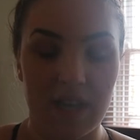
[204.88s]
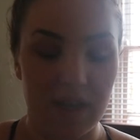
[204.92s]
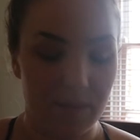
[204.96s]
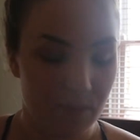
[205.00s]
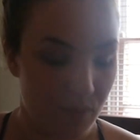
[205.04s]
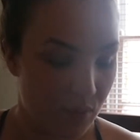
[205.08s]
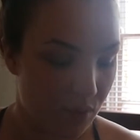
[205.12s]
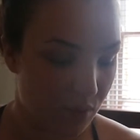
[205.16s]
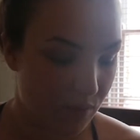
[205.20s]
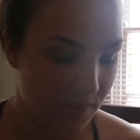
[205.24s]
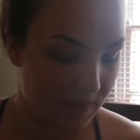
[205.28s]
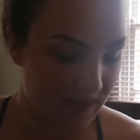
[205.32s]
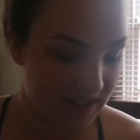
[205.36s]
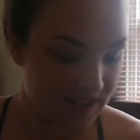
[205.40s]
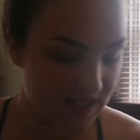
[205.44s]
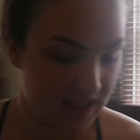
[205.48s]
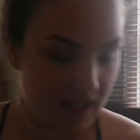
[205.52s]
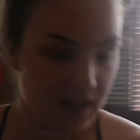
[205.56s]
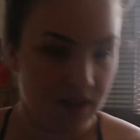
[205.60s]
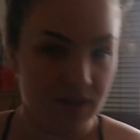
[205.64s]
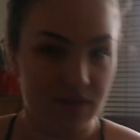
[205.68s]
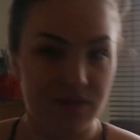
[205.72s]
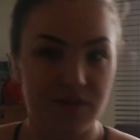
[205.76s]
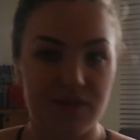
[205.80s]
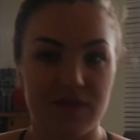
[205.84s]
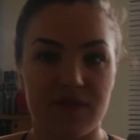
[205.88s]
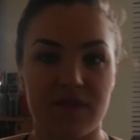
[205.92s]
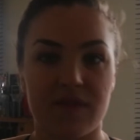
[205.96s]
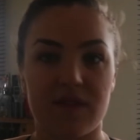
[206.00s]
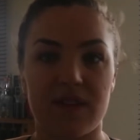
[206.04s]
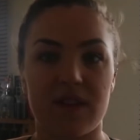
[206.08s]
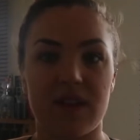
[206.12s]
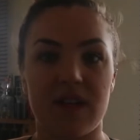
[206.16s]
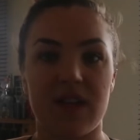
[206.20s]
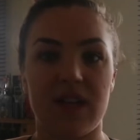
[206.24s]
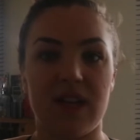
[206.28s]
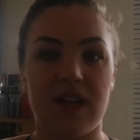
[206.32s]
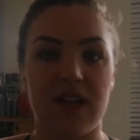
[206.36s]
I bought myself
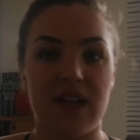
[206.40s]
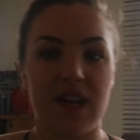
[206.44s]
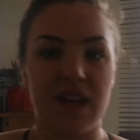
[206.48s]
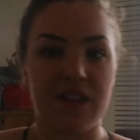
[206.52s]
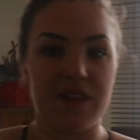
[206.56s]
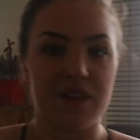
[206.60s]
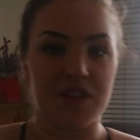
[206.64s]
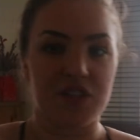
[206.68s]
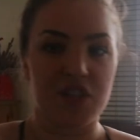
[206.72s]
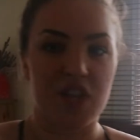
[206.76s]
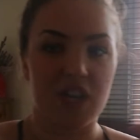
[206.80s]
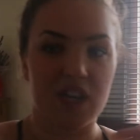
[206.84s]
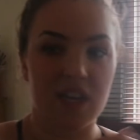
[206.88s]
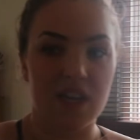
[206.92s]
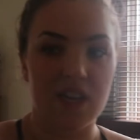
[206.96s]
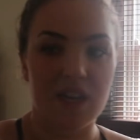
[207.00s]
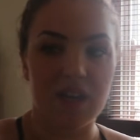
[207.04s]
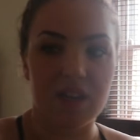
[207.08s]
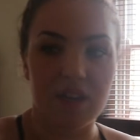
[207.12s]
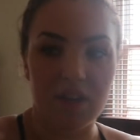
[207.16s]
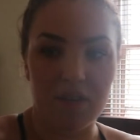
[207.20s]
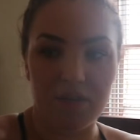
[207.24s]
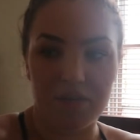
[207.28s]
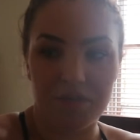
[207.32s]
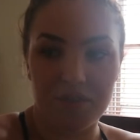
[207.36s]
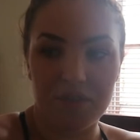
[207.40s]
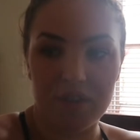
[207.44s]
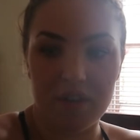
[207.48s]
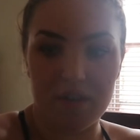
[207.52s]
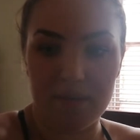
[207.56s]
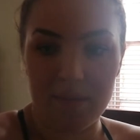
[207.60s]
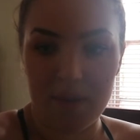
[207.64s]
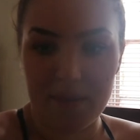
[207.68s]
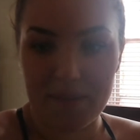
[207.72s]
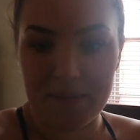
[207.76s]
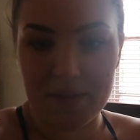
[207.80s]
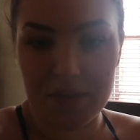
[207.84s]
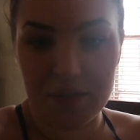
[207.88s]
a leather jacket. Oh sure, it
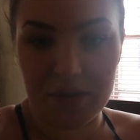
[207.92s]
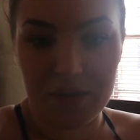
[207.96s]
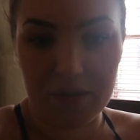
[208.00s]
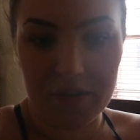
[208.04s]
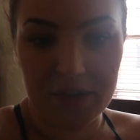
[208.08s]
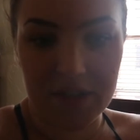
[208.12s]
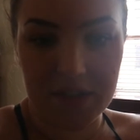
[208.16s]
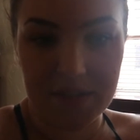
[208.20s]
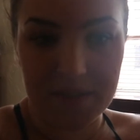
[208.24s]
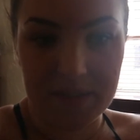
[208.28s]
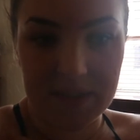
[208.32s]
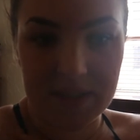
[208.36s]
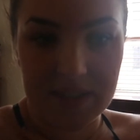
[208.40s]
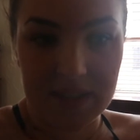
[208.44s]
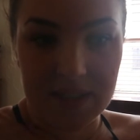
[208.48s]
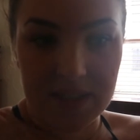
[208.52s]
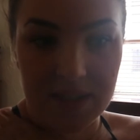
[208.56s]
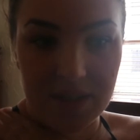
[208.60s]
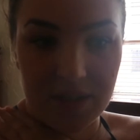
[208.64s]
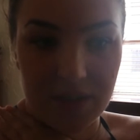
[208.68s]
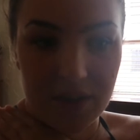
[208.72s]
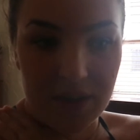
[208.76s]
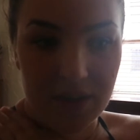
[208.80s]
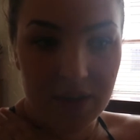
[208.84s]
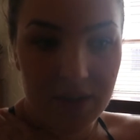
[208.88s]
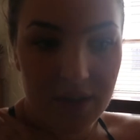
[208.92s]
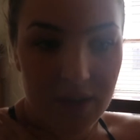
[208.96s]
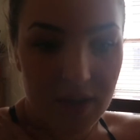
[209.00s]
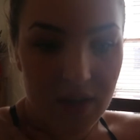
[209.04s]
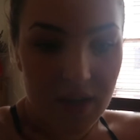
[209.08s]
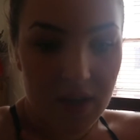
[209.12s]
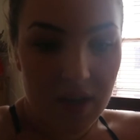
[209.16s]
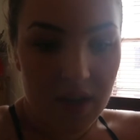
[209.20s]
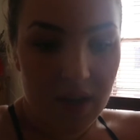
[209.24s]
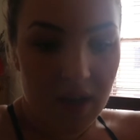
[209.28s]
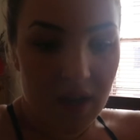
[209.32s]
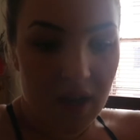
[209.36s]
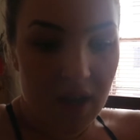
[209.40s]
might be 2 Christmases ago.
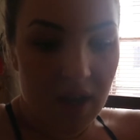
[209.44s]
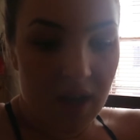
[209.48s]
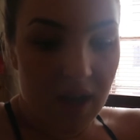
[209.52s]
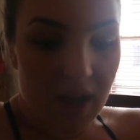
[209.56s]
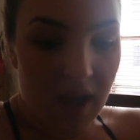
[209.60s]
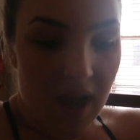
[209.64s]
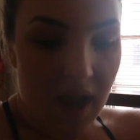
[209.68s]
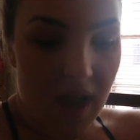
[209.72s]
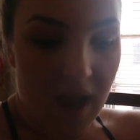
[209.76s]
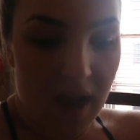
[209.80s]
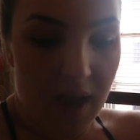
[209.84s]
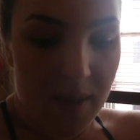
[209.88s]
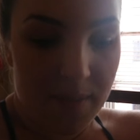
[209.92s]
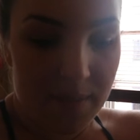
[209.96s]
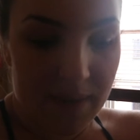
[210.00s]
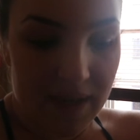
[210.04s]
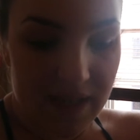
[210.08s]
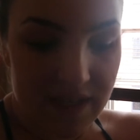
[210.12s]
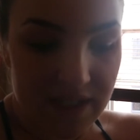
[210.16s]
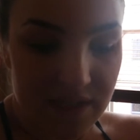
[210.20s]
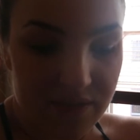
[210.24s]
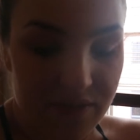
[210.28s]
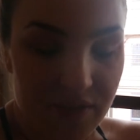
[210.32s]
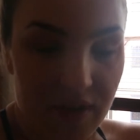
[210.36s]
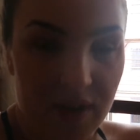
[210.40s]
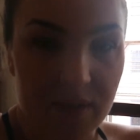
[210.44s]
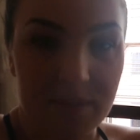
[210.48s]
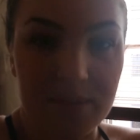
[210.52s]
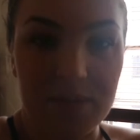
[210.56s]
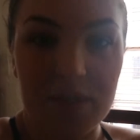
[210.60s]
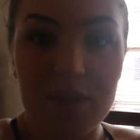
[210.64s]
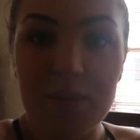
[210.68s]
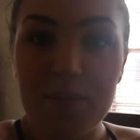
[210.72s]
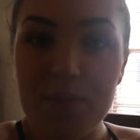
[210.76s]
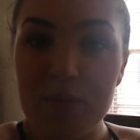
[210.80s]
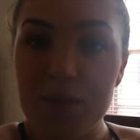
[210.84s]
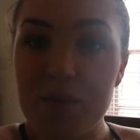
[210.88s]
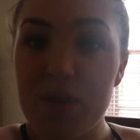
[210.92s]
It's from
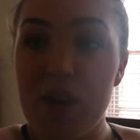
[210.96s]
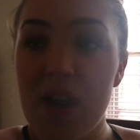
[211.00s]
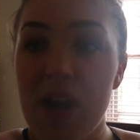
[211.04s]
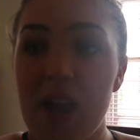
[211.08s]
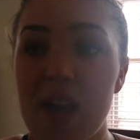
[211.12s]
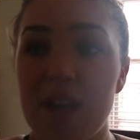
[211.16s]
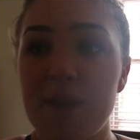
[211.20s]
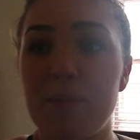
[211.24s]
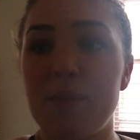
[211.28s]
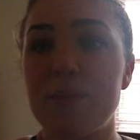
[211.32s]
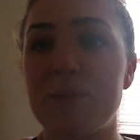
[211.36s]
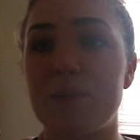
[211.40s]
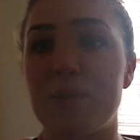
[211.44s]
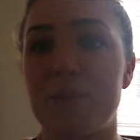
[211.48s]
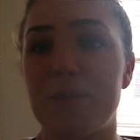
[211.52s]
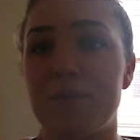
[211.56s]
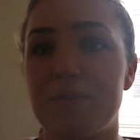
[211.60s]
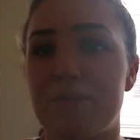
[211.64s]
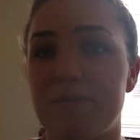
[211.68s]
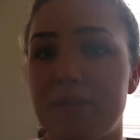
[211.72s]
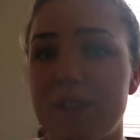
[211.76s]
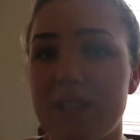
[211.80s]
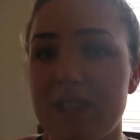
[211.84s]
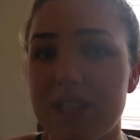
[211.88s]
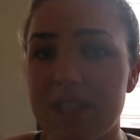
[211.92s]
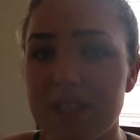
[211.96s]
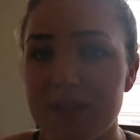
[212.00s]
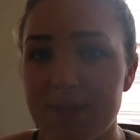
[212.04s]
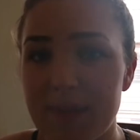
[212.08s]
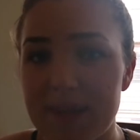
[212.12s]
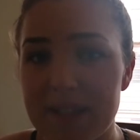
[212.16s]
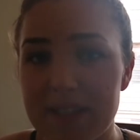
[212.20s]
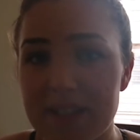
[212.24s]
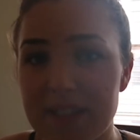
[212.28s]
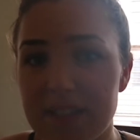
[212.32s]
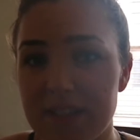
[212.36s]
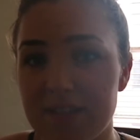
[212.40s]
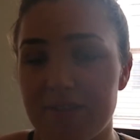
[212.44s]
Superdry. It wasn't really
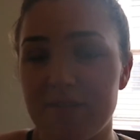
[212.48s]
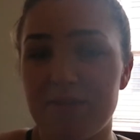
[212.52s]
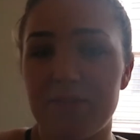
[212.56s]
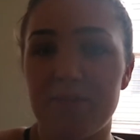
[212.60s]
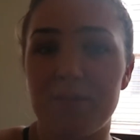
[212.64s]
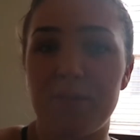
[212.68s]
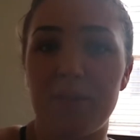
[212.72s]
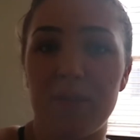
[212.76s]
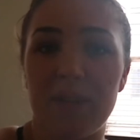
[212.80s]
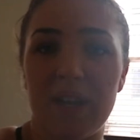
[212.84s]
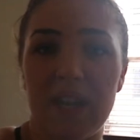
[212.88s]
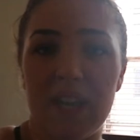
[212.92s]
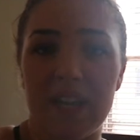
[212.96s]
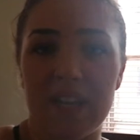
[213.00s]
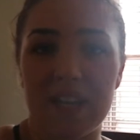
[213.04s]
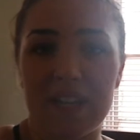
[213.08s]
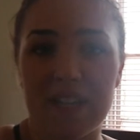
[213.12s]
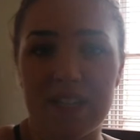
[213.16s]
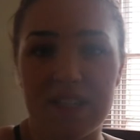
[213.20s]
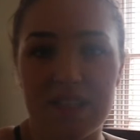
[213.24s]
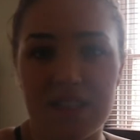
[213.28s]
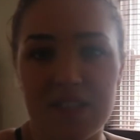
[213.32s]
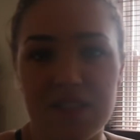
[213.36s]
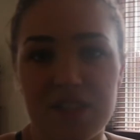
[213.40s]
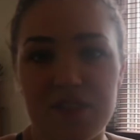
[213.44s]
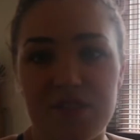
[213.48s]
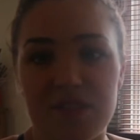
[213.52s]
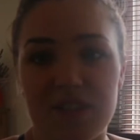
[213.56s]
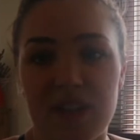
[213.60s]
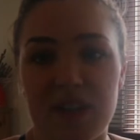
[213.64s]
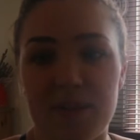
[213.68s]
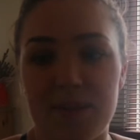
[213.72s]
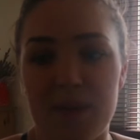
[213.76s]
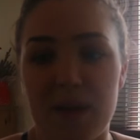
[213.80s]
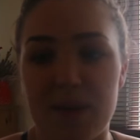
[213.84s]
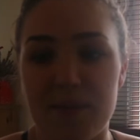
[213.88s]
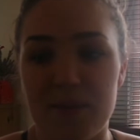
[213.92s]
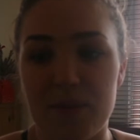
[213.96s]
expensive, but like, considering I
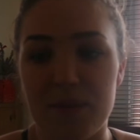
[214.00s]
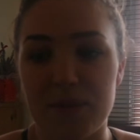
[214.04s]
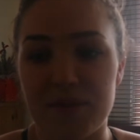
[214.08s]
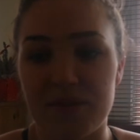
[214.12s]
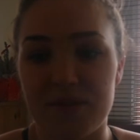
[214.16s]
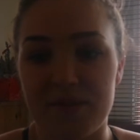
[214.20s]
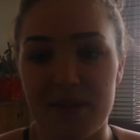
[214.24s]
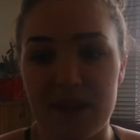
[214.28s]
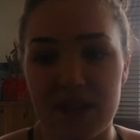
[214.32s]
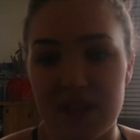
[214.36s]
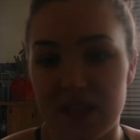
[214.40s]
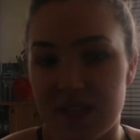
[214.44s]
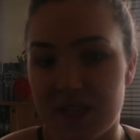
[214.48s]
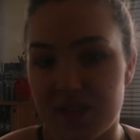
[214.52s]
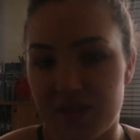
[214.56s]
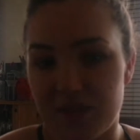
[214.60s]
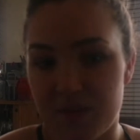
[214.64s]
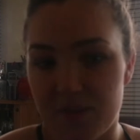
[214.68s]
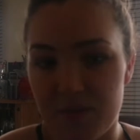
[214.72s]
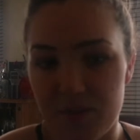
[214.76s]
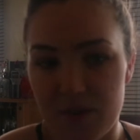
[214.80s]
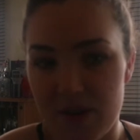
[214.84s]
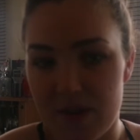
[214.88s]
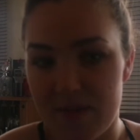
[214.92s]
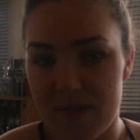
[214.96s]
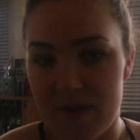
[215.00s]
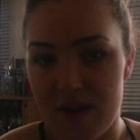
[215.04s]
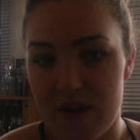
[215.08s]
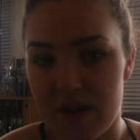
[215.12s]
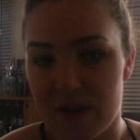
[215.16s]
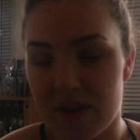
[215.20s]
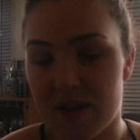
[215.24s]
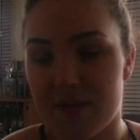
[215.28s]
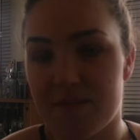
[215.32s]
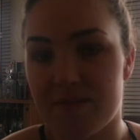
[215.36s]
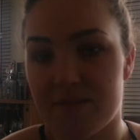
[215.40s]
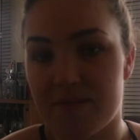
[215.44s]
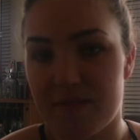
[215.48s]
buy most of my things from
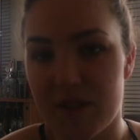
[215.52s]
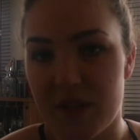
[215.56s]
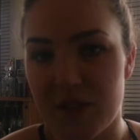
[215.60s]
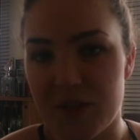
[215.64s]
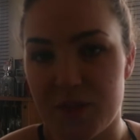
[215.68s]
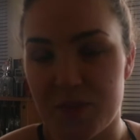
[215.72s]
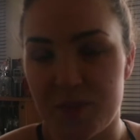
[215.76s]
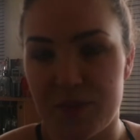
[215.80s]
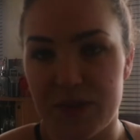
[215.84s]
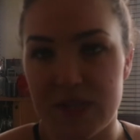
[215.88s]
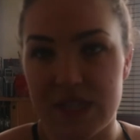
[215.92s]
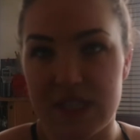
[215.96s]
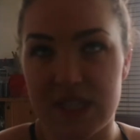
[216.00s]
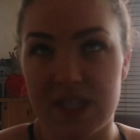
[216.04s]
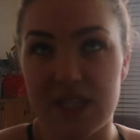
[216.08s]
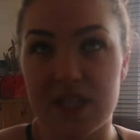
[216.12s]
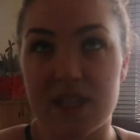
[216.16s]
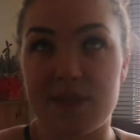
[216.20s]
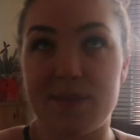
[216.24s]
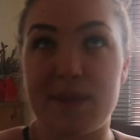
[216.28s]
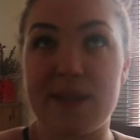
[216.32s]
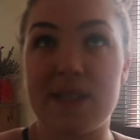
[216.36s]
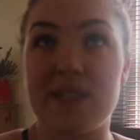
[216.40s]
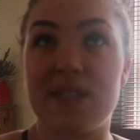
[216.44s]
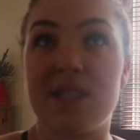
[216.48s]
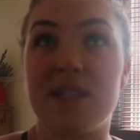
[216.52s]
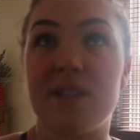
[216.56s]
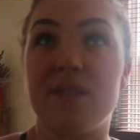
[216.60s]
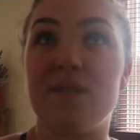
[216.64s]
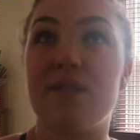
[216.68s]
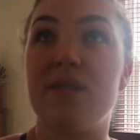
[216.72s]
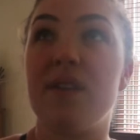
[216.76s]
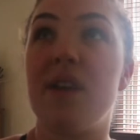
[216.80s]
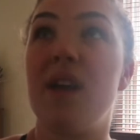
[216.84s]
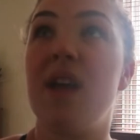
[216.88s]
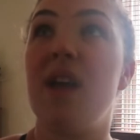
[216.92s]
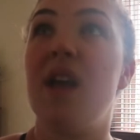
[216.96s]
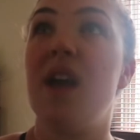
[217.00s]
Primark, it's pretty expensive.